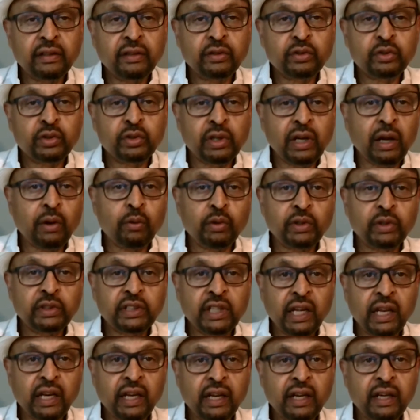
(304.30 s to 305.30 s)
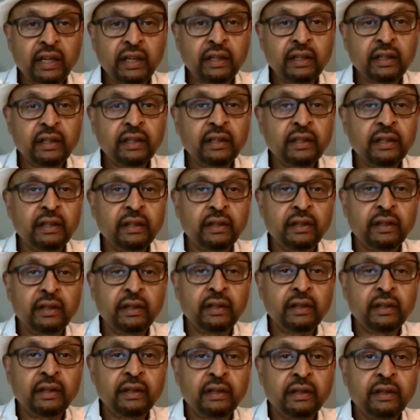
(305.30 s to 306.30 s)
Sudan was getting,
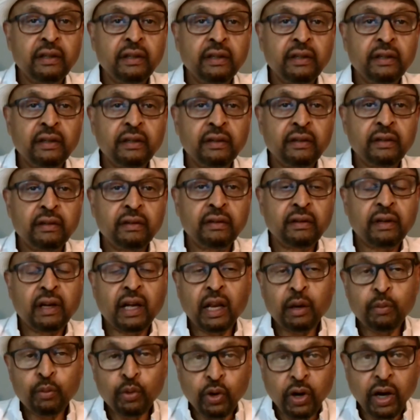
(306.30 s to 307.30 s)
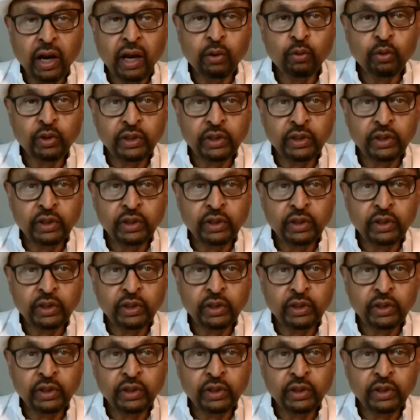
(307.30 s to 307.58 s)
Al-Burhan